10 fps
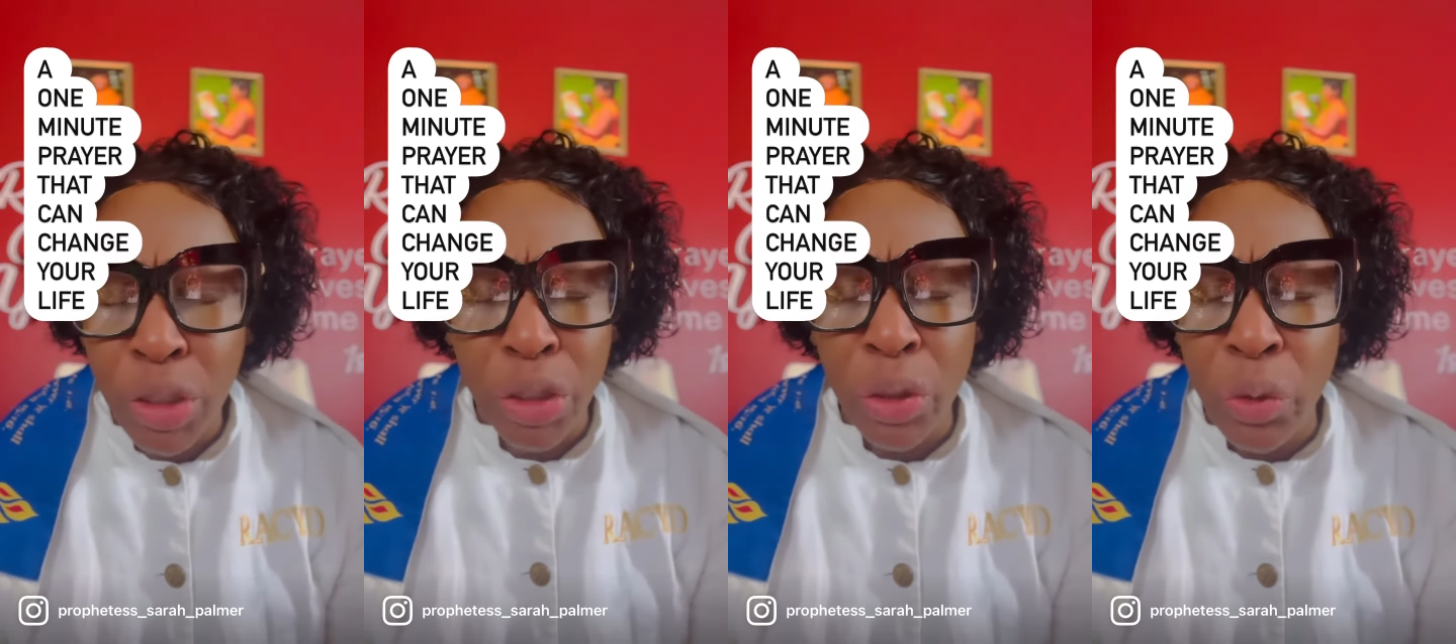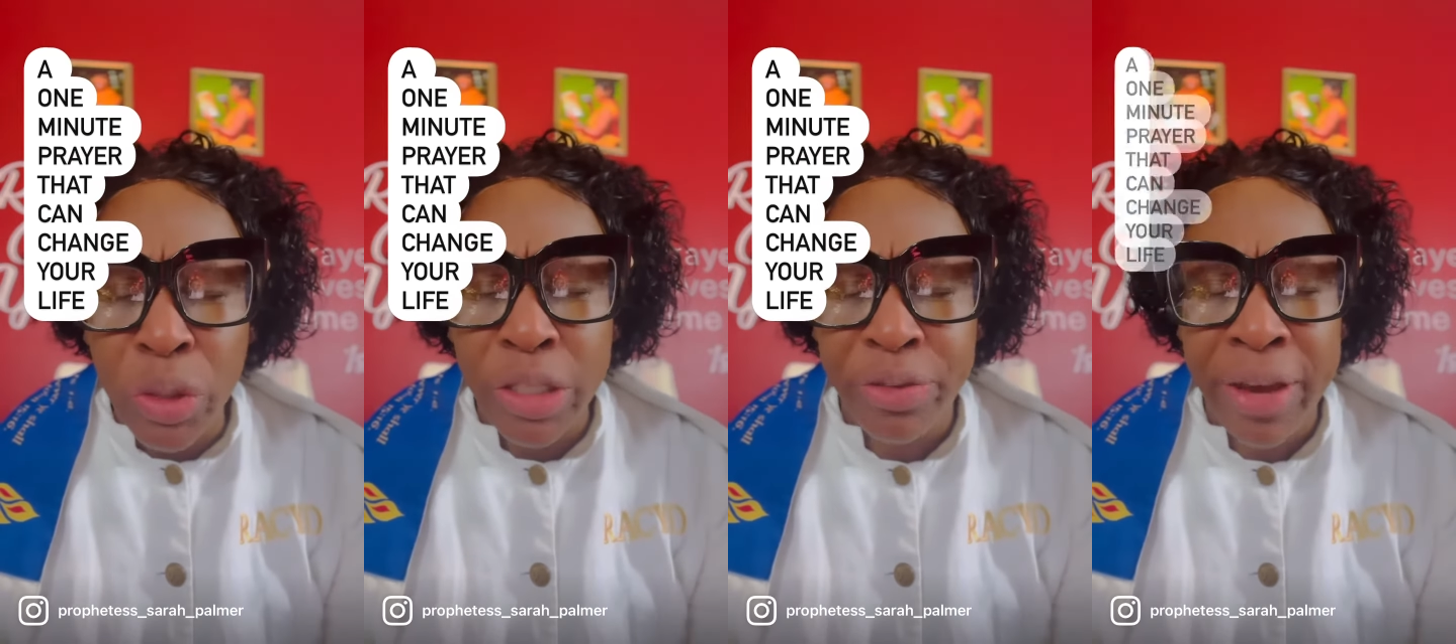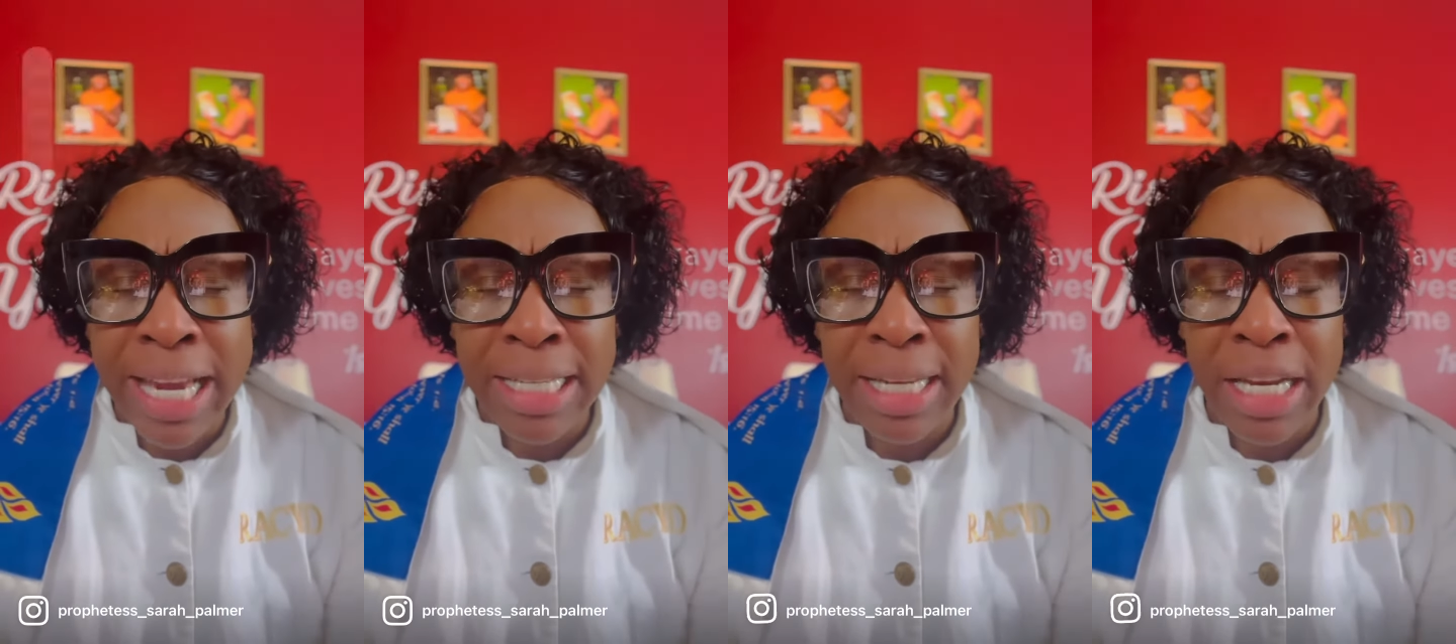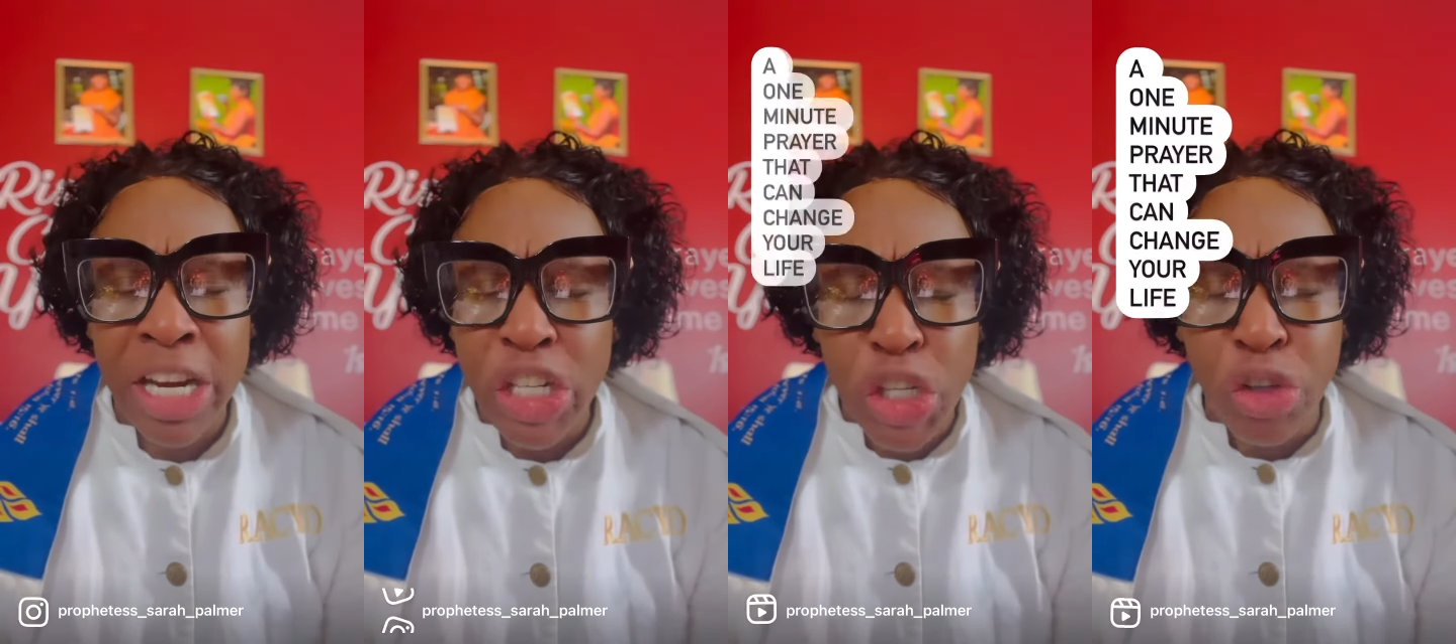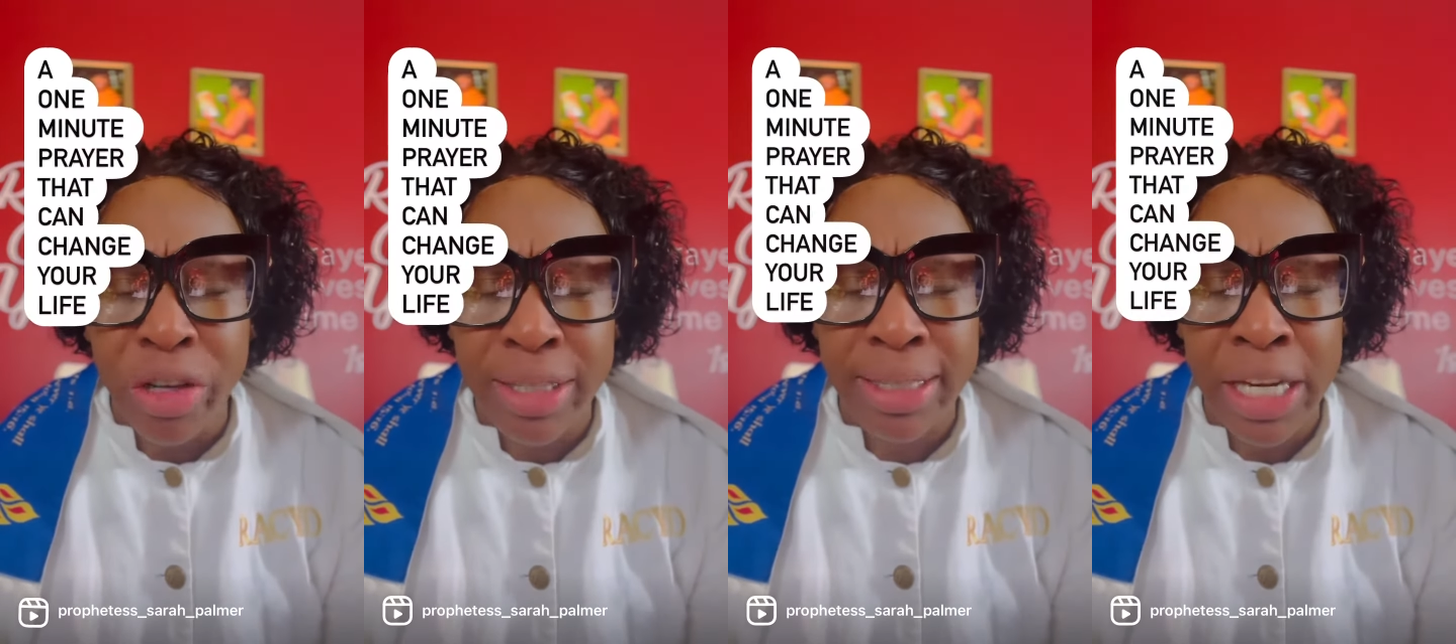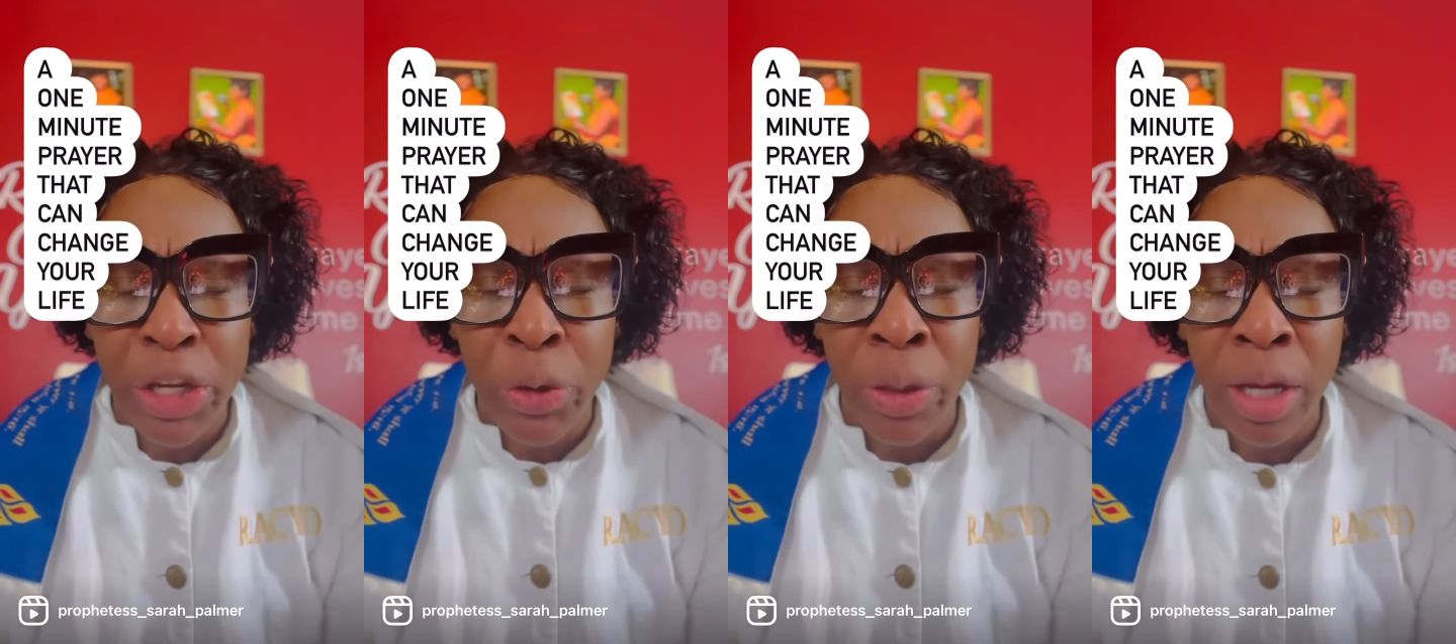to lose faith and their trust in you.